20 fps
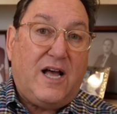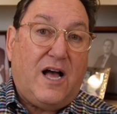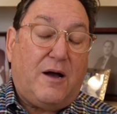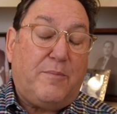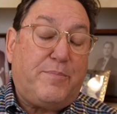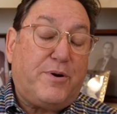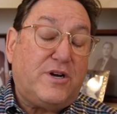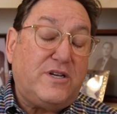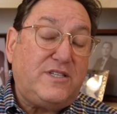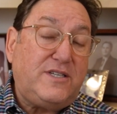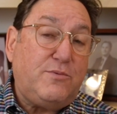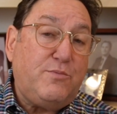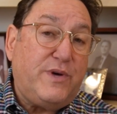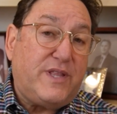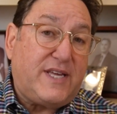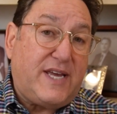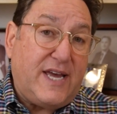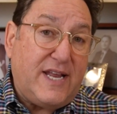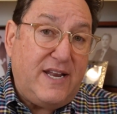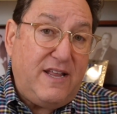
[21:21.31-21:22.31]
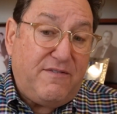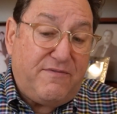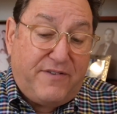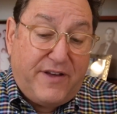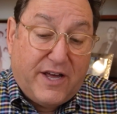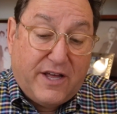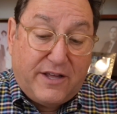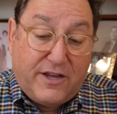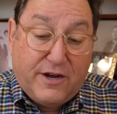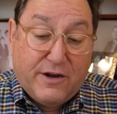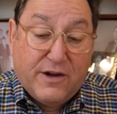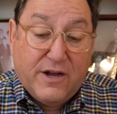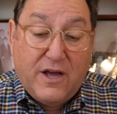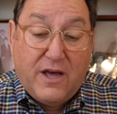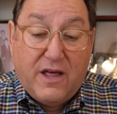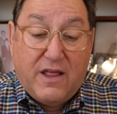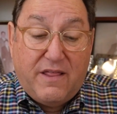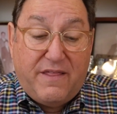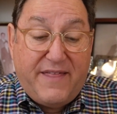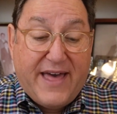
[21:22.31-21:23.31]
a person with kidney failure,
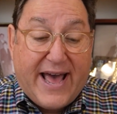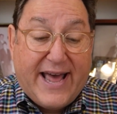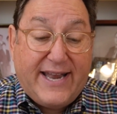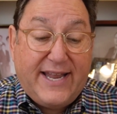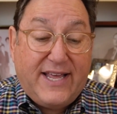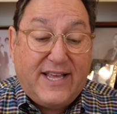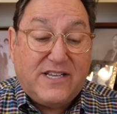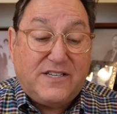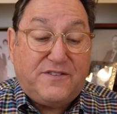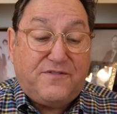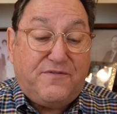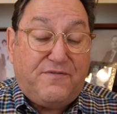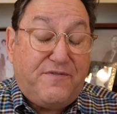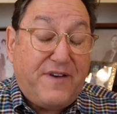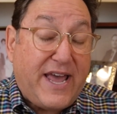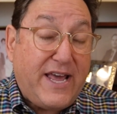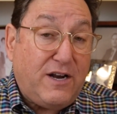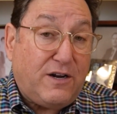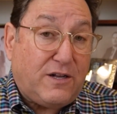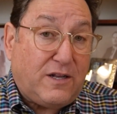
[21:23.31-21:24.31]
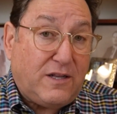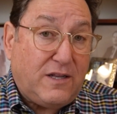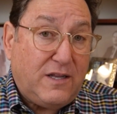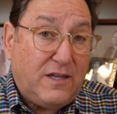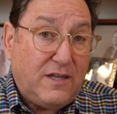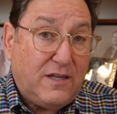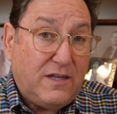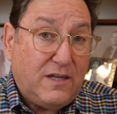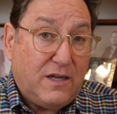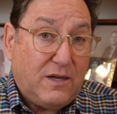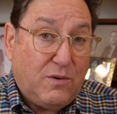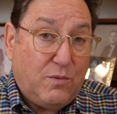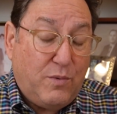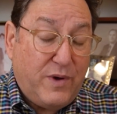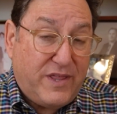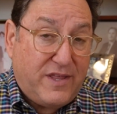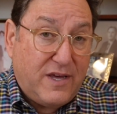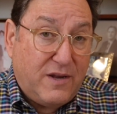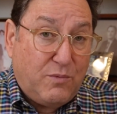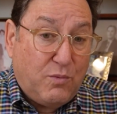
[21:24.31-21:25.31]
that is fatal
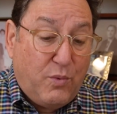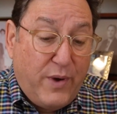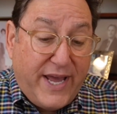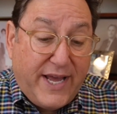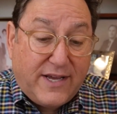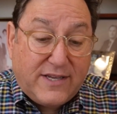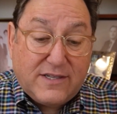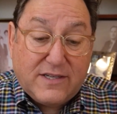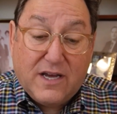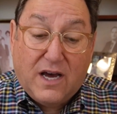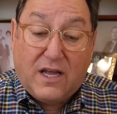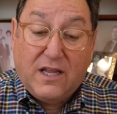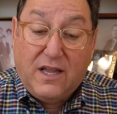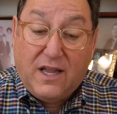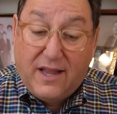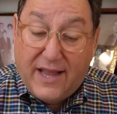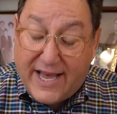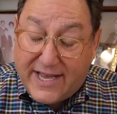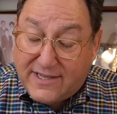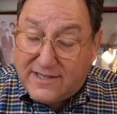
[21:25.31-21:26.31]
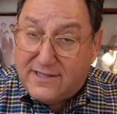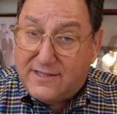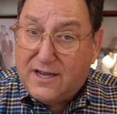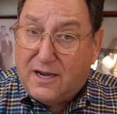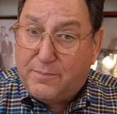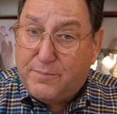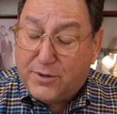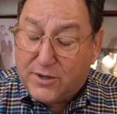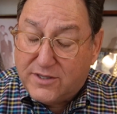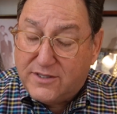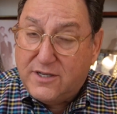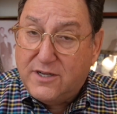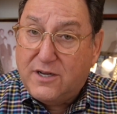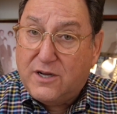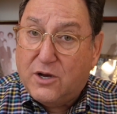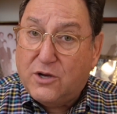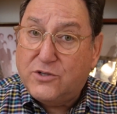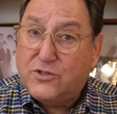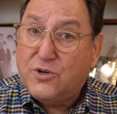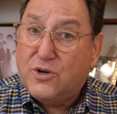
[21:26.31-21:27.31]
within weeks unless a person
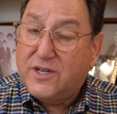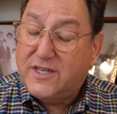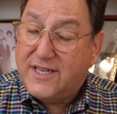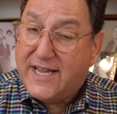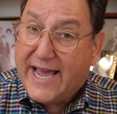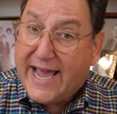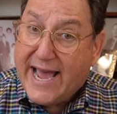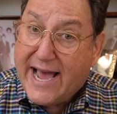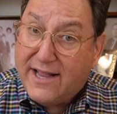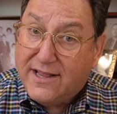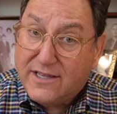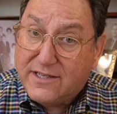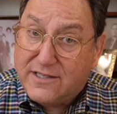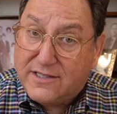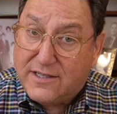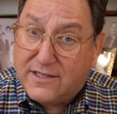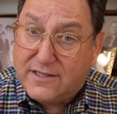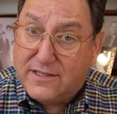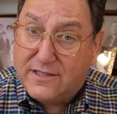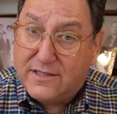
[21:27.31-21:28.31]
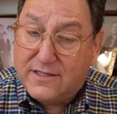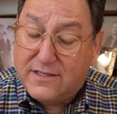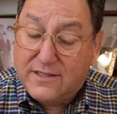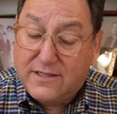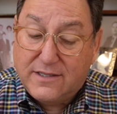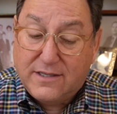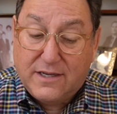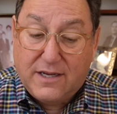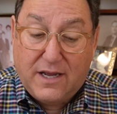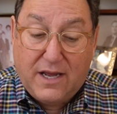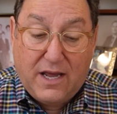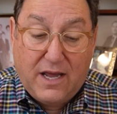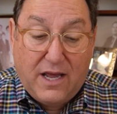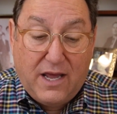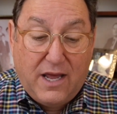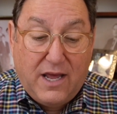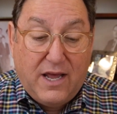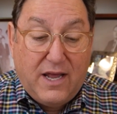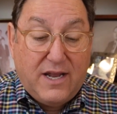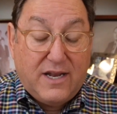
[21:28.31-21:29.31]
goes on dialysis.
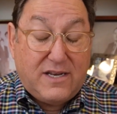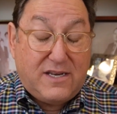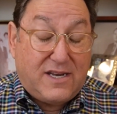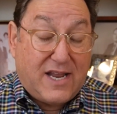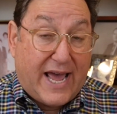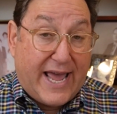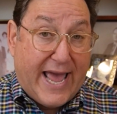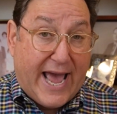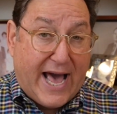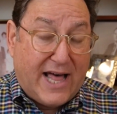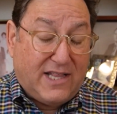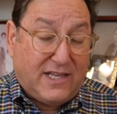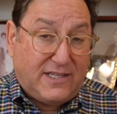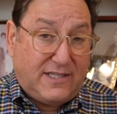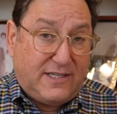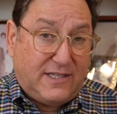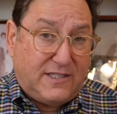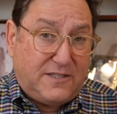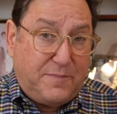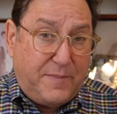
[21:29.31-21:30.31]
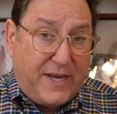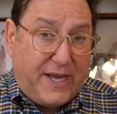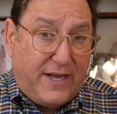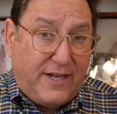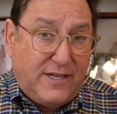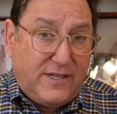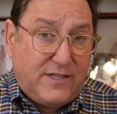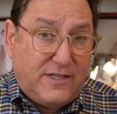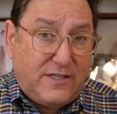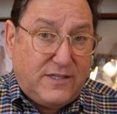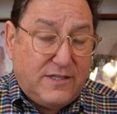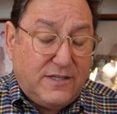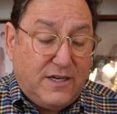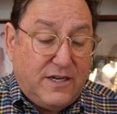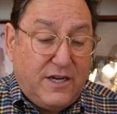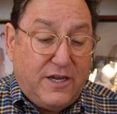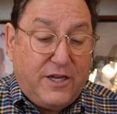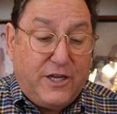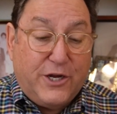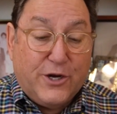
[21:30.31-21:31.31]
Dialysis means
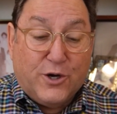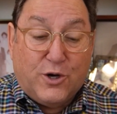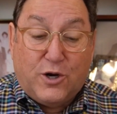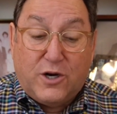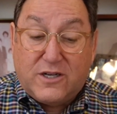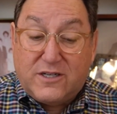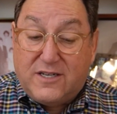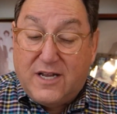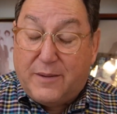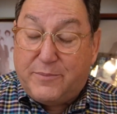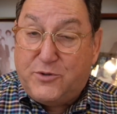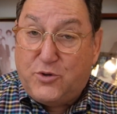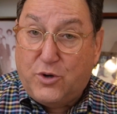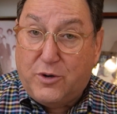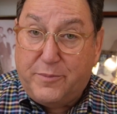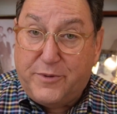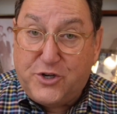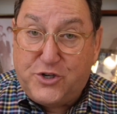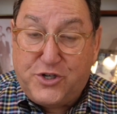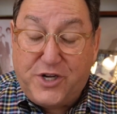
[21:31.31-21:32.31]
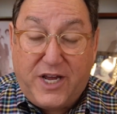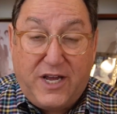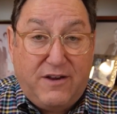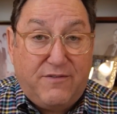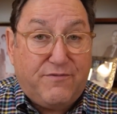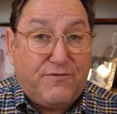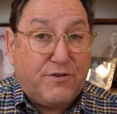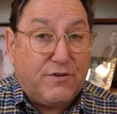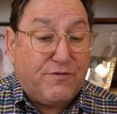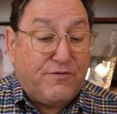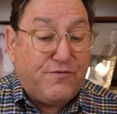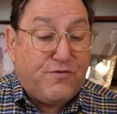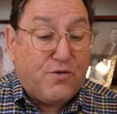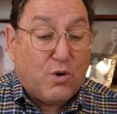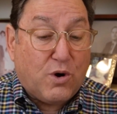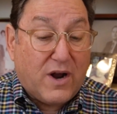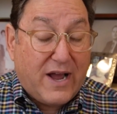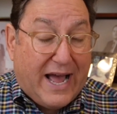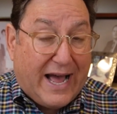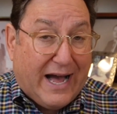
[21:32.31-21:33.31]
you're hooked up to a machine for
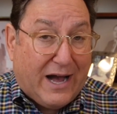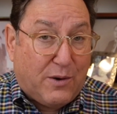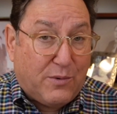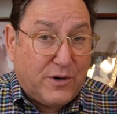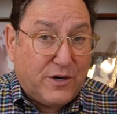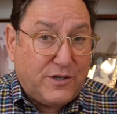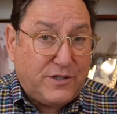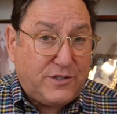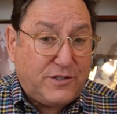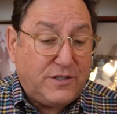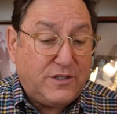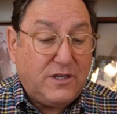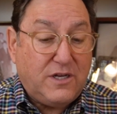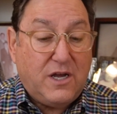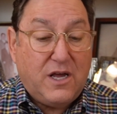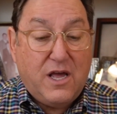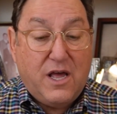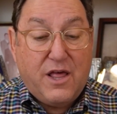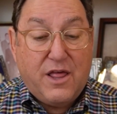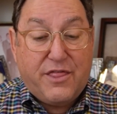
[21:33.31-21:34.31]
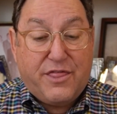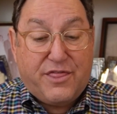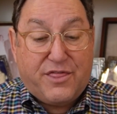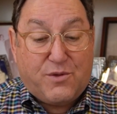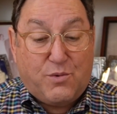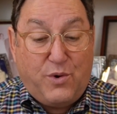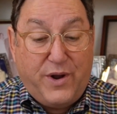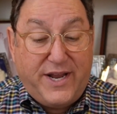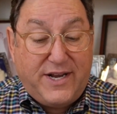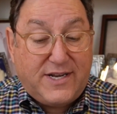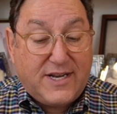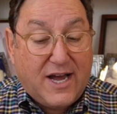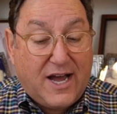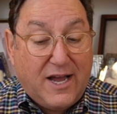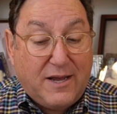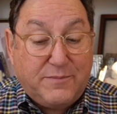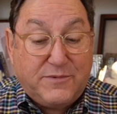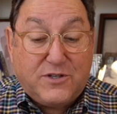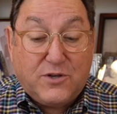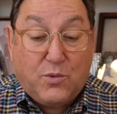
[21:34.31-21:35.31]
4 hours, three
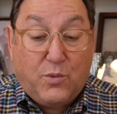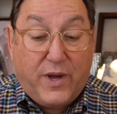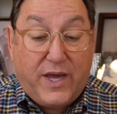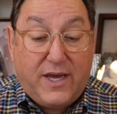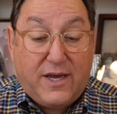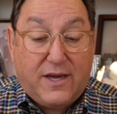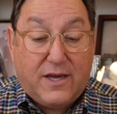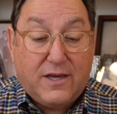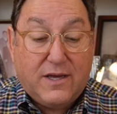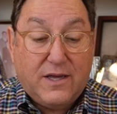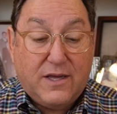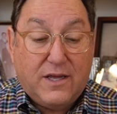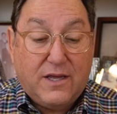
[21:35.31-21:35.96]
times a week.